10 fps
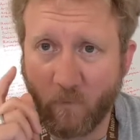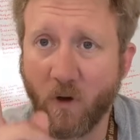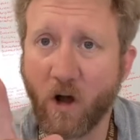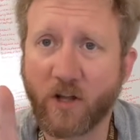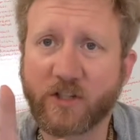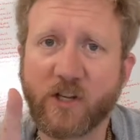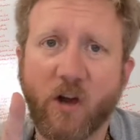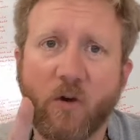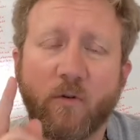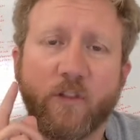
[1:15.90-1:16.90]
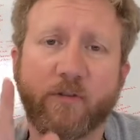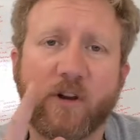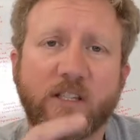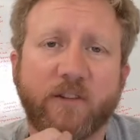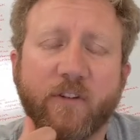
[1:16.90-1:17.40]
Also, the
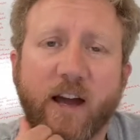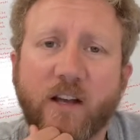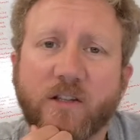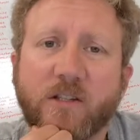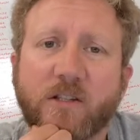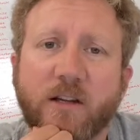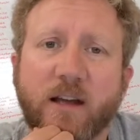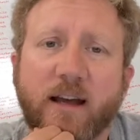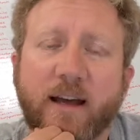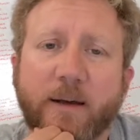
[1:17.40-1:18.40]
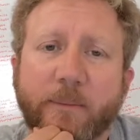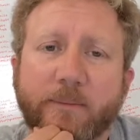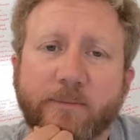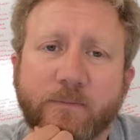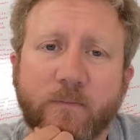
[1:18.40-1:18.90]
forensic files
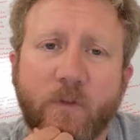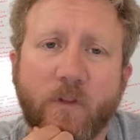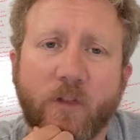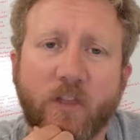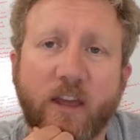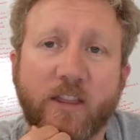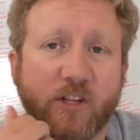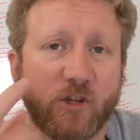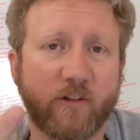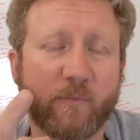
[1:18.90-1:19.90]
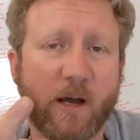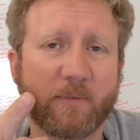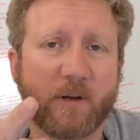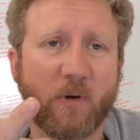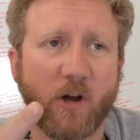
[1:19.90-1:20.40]
thing that should have
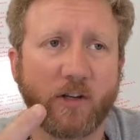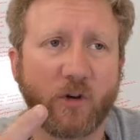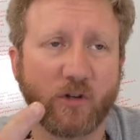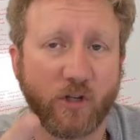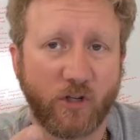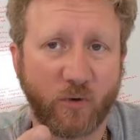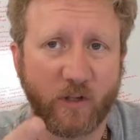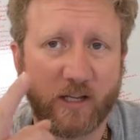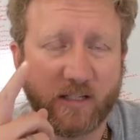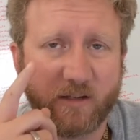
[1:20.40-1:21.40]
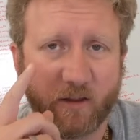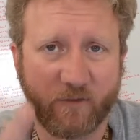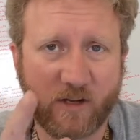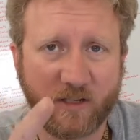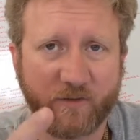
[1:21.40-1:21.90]
popped up on your to-do list, the
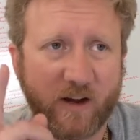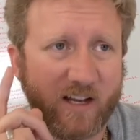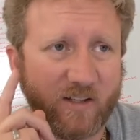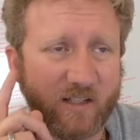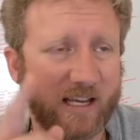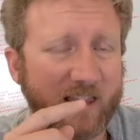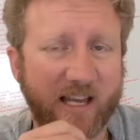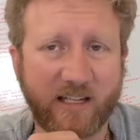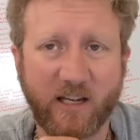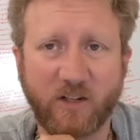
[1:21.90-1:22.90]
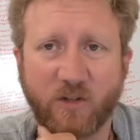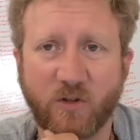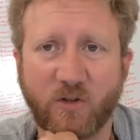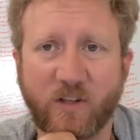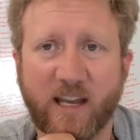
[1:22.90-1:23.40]
forensic files, get that done as soon
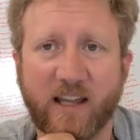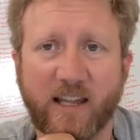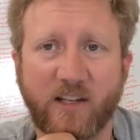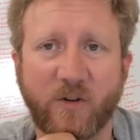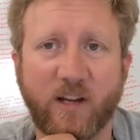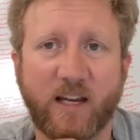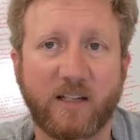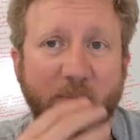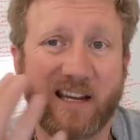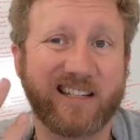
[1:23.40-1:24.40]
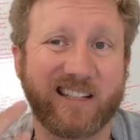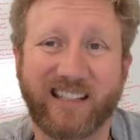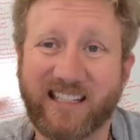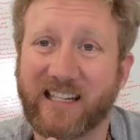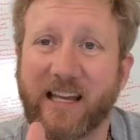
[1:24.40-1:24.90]
as you can. That due date is
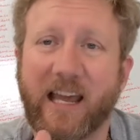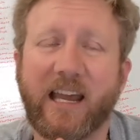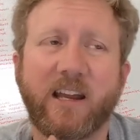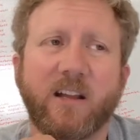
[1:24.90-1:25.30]
basically today.